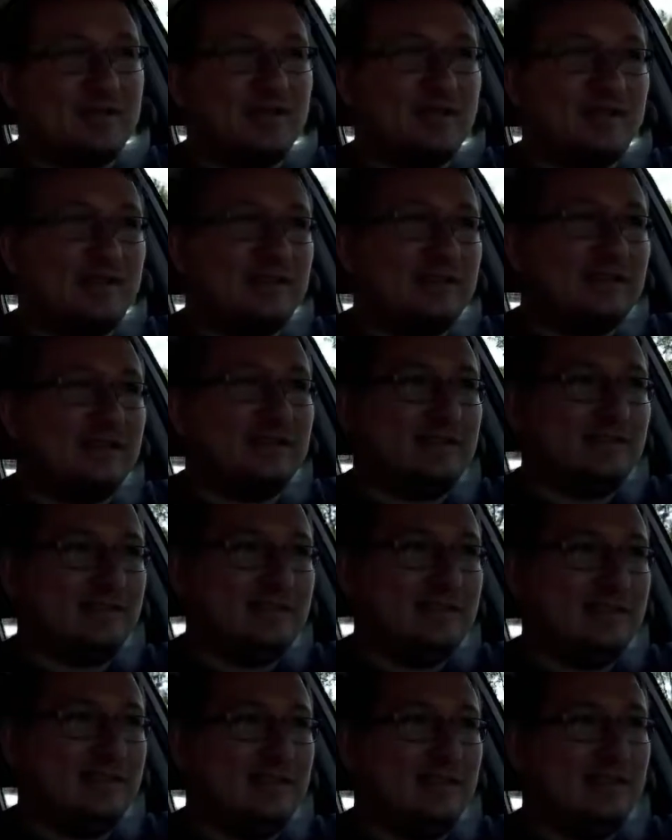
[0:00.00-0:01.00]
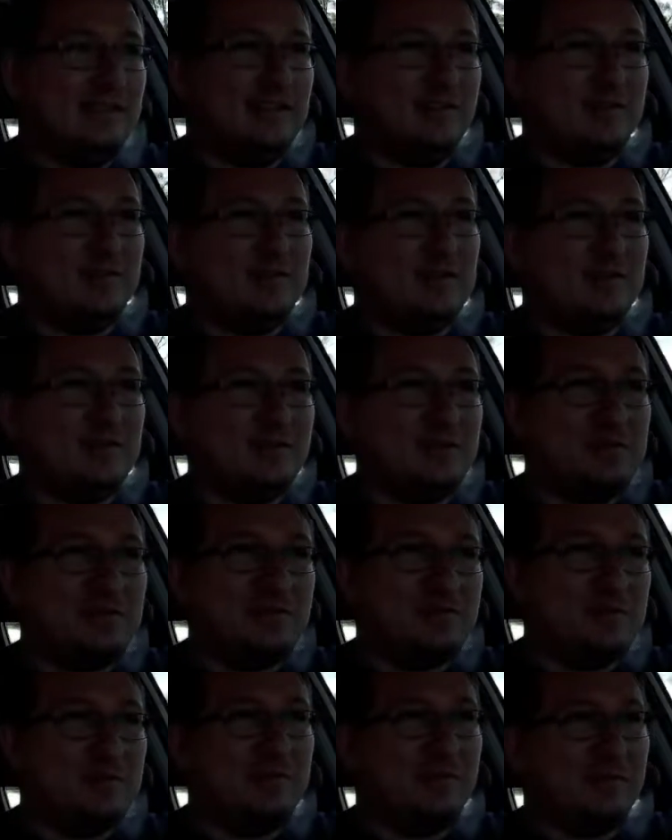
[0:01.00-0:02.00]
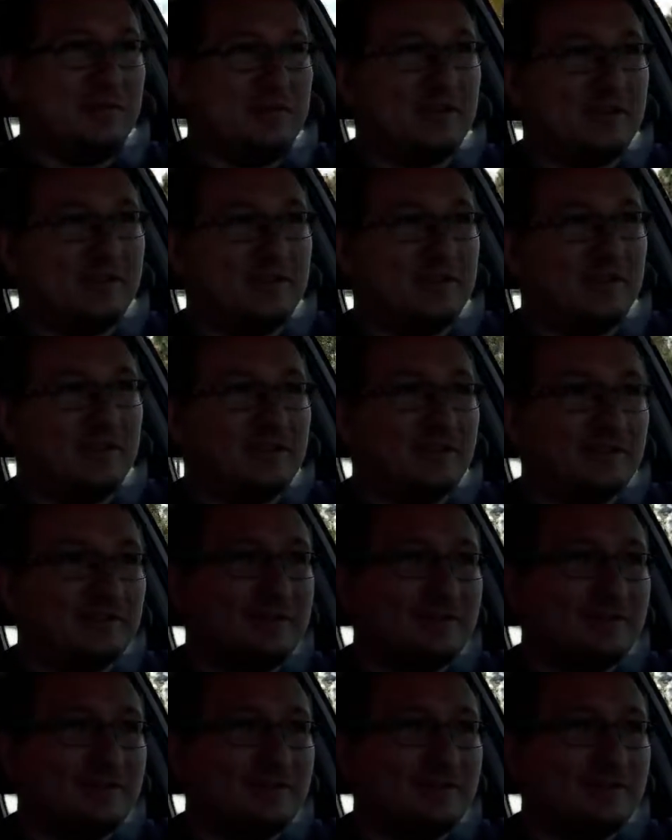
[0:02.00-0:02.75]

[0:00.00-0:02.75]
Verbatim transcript: uh, loves his whipped cream for some reason.